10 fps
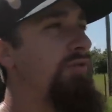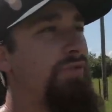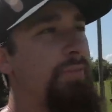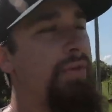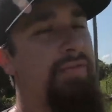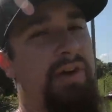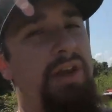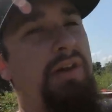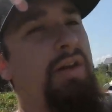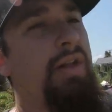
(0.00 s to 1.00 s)
from over
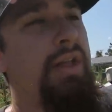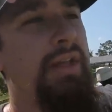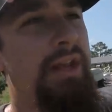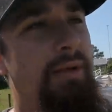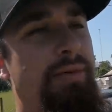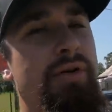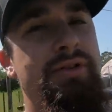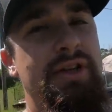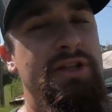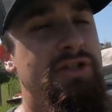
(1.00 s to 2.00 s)
here, get it pulled
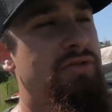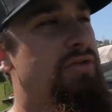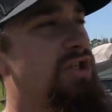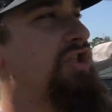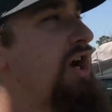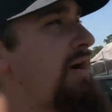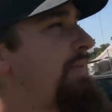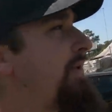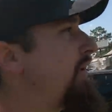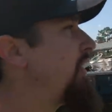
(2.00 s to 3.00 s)
into the shop.
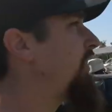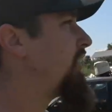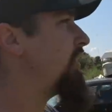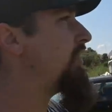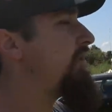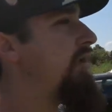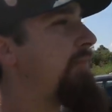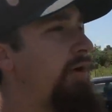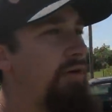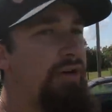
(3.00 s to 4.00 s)
No
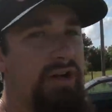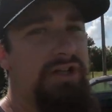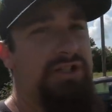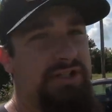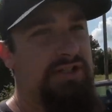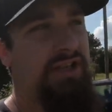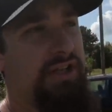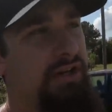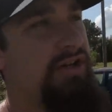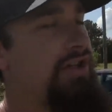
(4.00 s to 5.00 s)
motor, it's just sitting
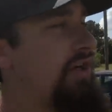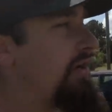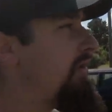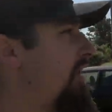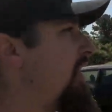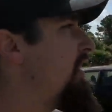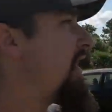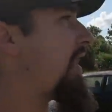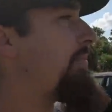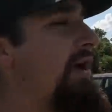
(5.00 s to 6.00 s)
there a shell.
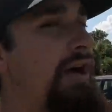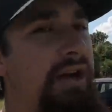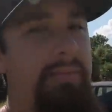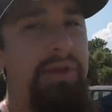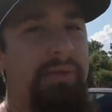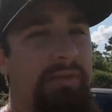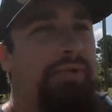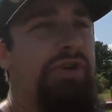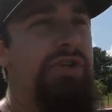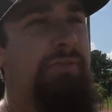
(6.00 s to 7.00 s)
I'm not going to be able to
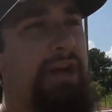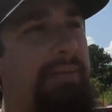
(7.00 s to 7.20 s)
push it by